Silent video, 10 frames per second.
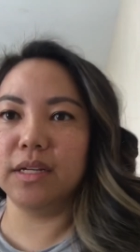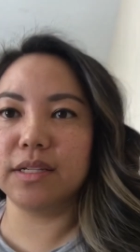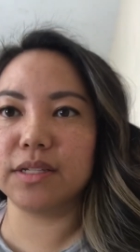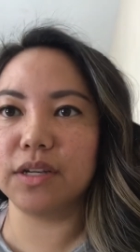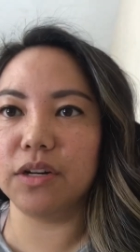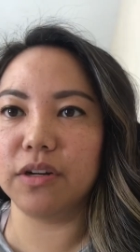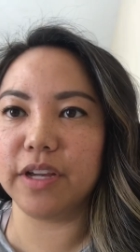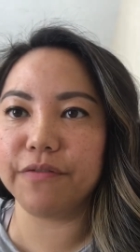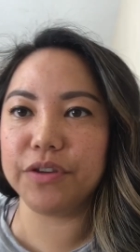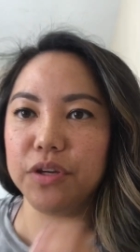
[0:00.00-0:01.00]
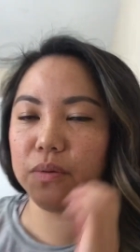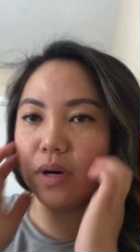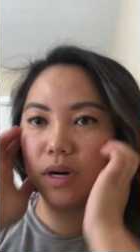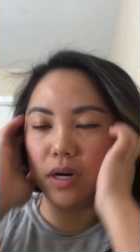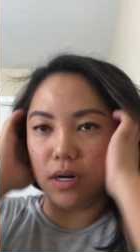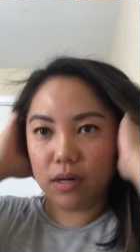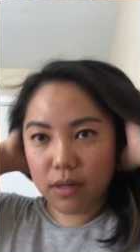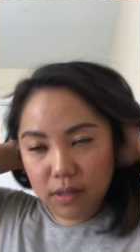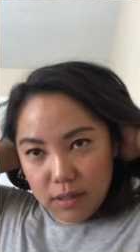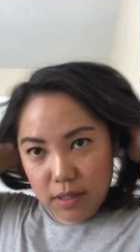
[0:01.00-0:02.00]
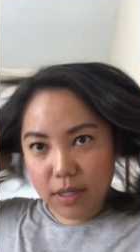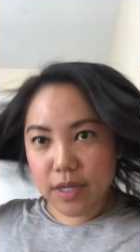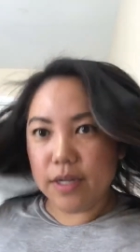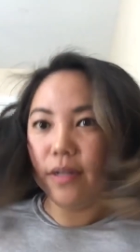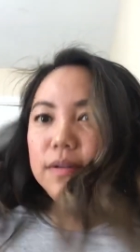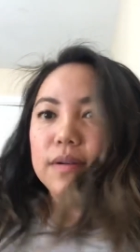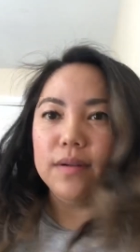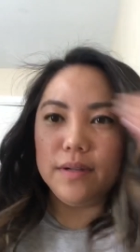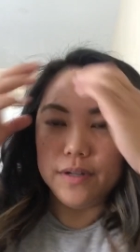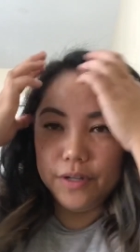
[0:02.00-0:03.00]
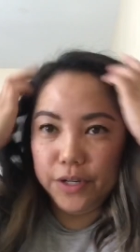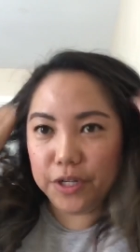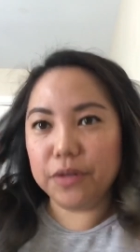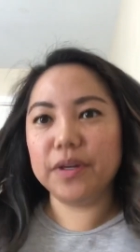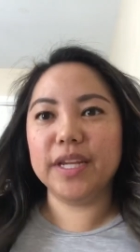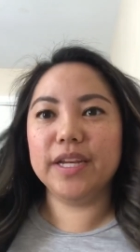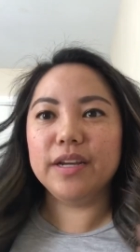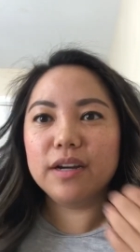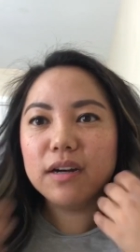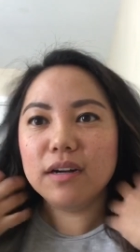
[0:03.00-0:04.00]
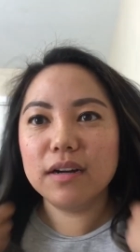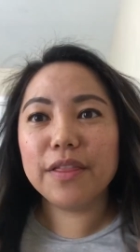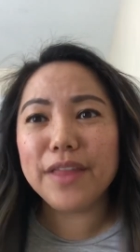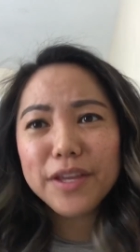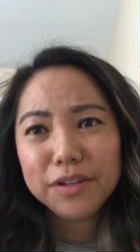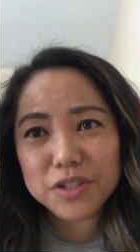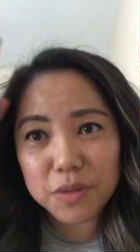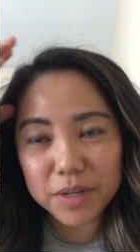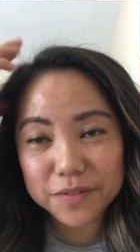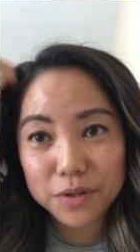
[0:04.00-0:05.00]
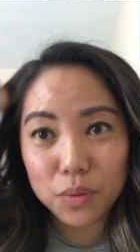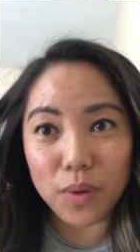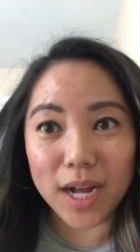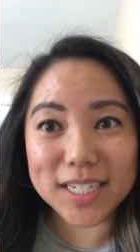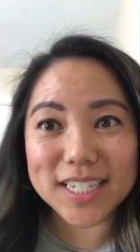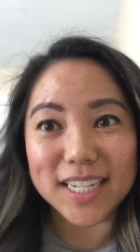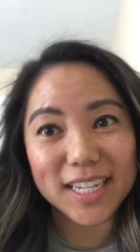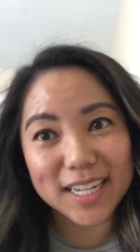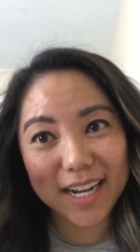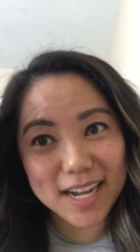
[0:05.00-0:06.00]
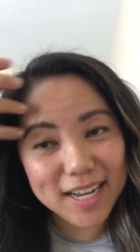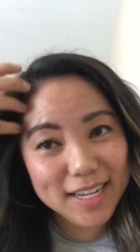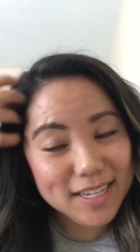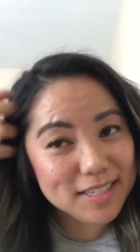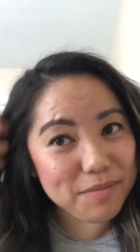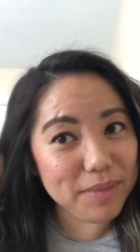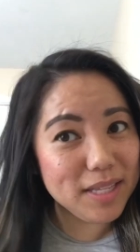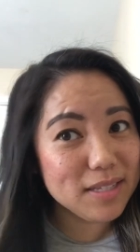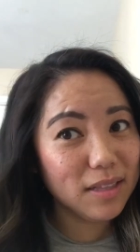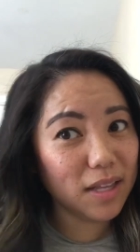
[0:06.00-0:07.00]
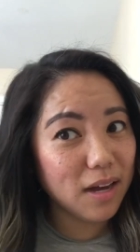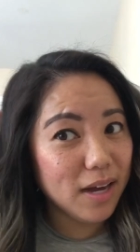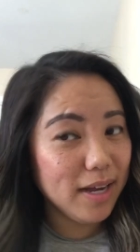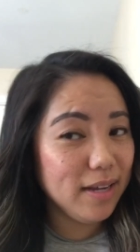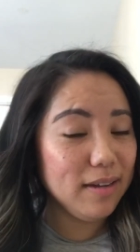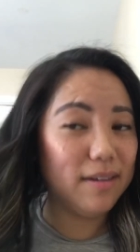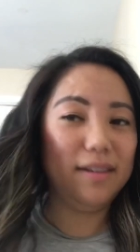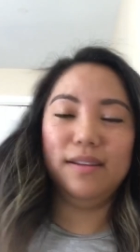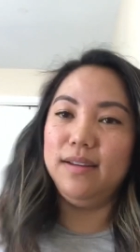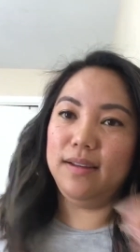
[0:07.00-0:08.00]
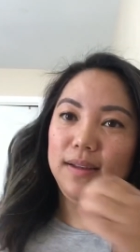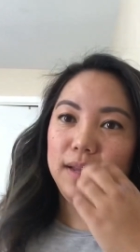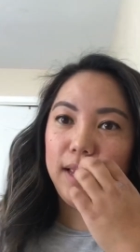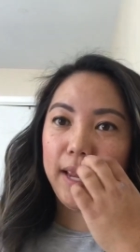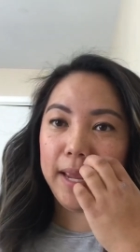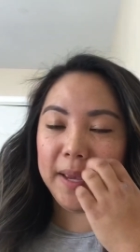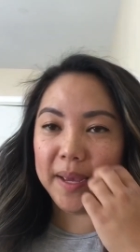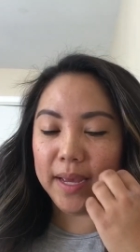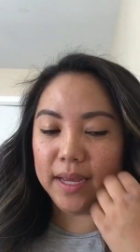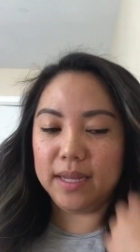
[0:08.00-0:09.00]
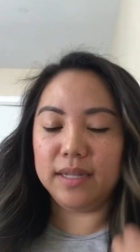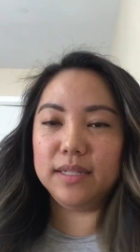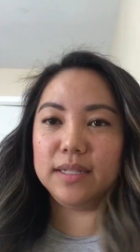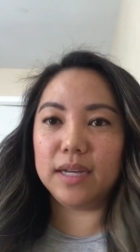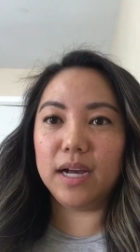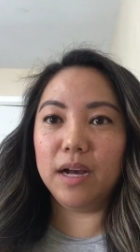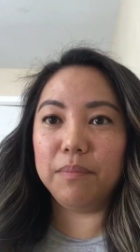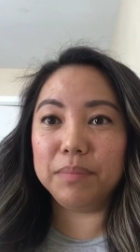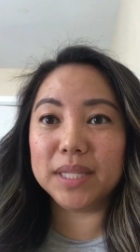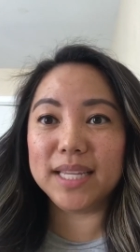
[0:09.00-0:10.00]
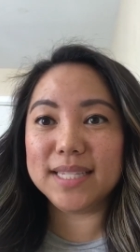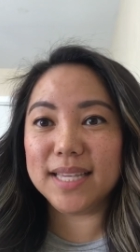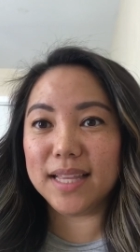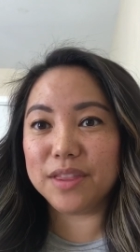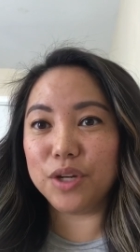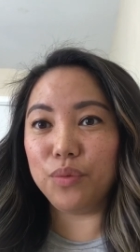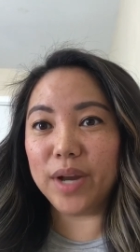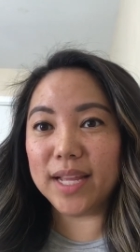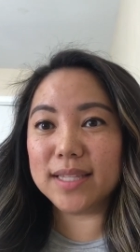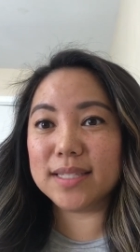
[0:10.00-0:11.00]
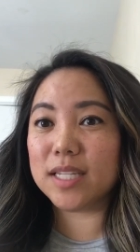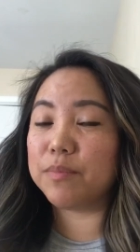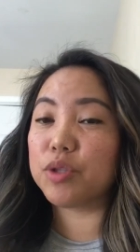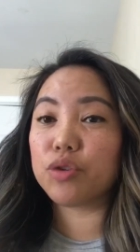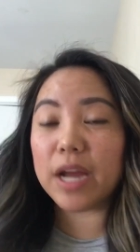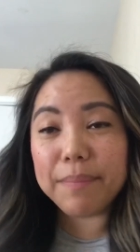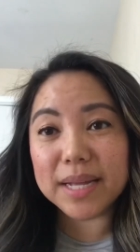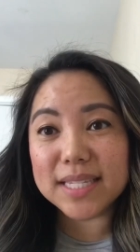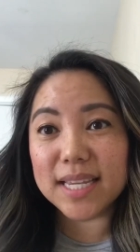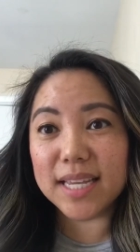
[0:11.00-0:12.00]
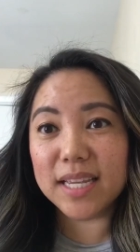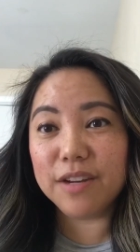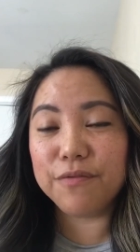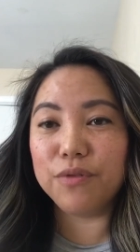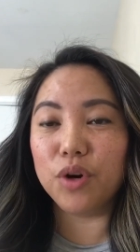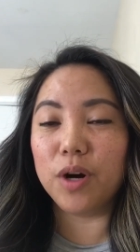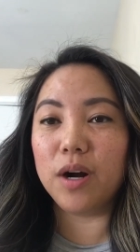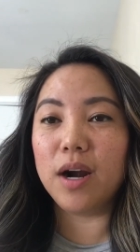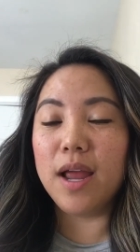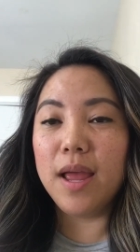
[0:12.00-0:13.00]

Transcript: So if you are new here, thank you so much for watching, guys. It means a lot. And um, please hit the red subscribe button for